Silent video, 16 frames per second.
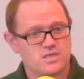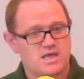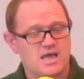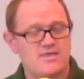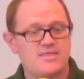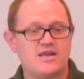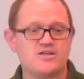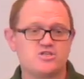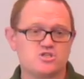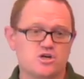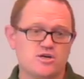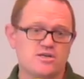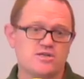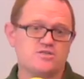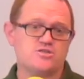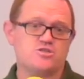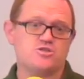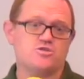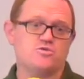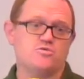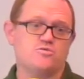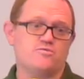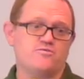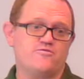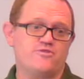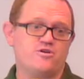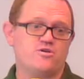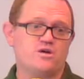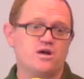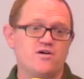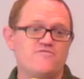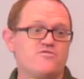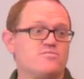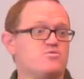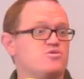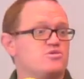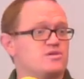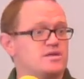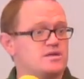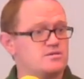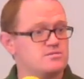And then I started to feel comfortable in it.